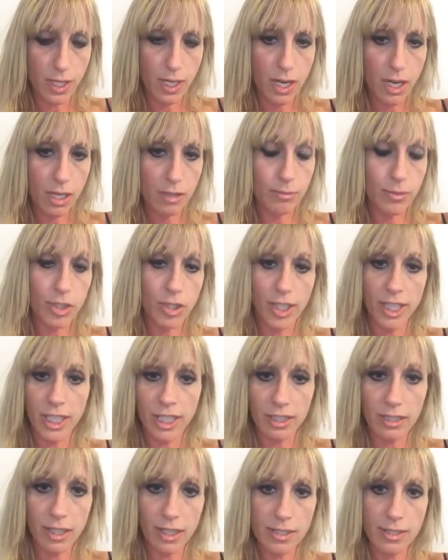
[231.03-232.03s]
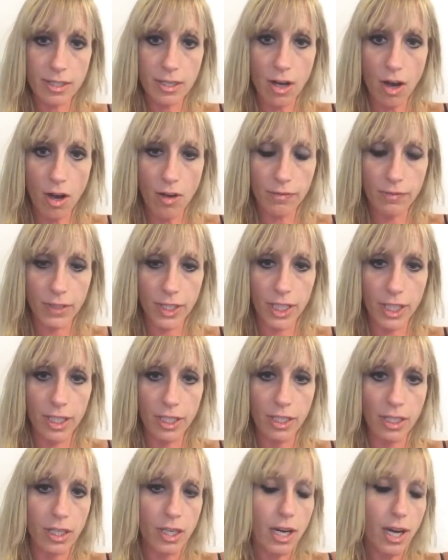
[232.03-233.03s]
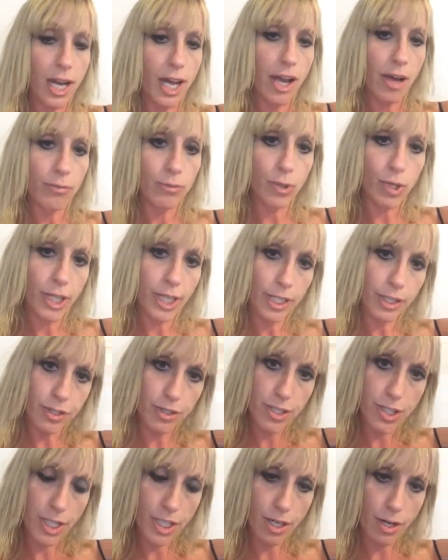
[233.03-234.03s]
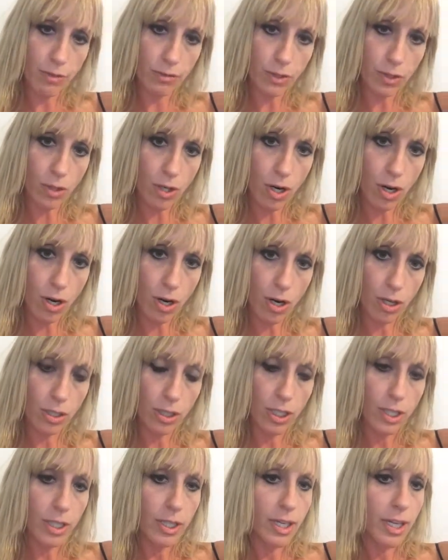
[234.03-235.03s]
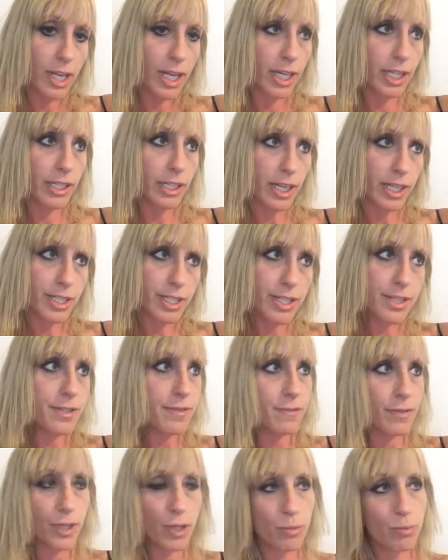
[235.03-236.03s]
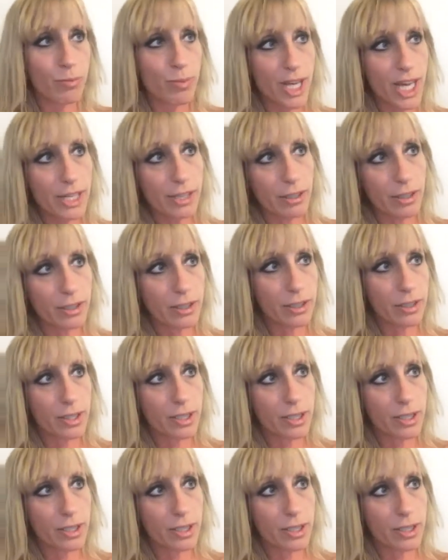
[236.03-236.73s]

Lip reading: I'm drinking less coffee, I have more energy overall, and I just feel better.